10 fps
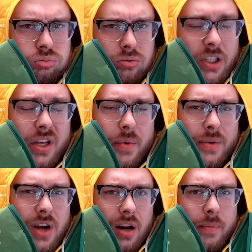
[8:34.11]
you see what I'm
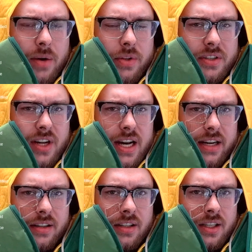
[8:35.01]
talking about with this
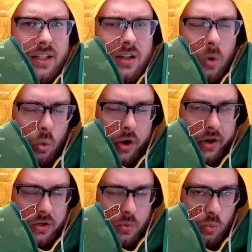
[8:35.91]
guy?
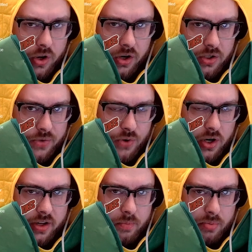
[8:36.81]
Winner, winners
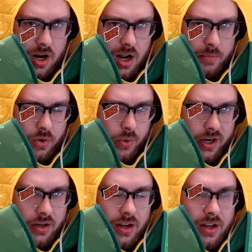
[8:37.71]
fuck the prom
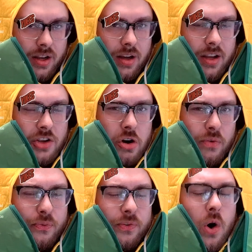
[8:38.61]
queen. You're
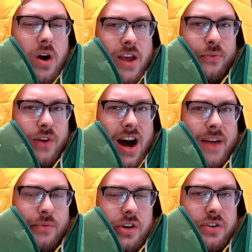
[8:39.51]

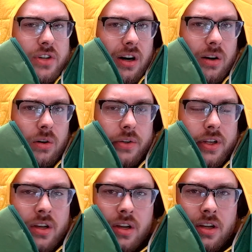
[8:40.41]
forty-five years old.
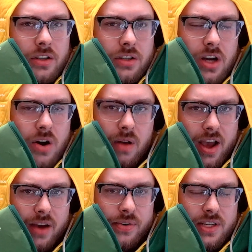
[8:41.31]
Don't
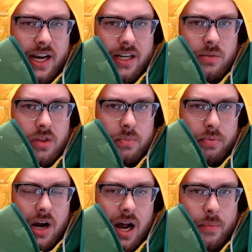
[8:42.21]
have sex with
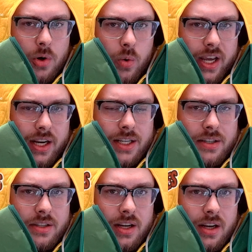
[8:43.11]
prom
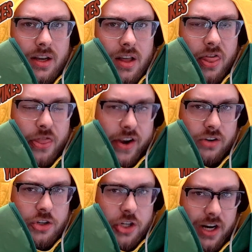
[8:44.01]
queens. They're
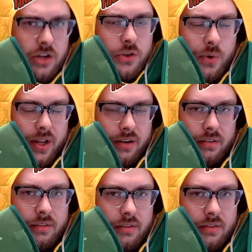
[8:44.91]
children.